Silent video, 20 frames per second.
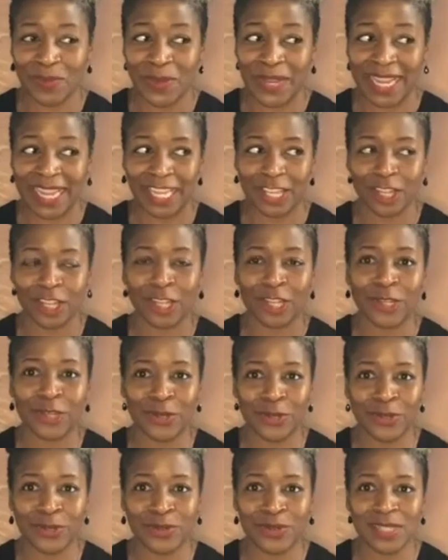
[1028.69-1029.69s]
We
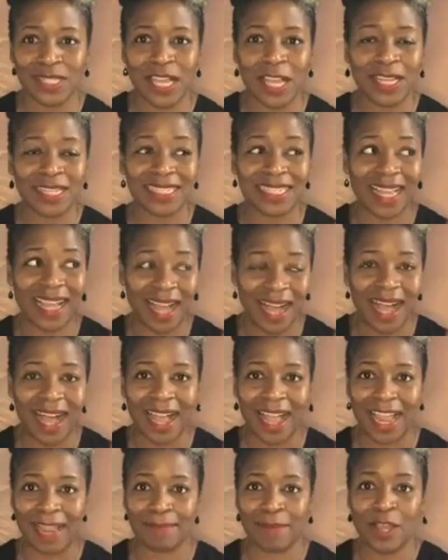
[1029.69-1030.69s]
lose
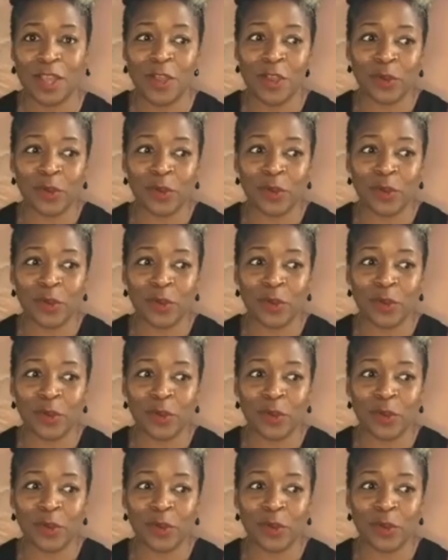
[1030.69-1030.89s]
time.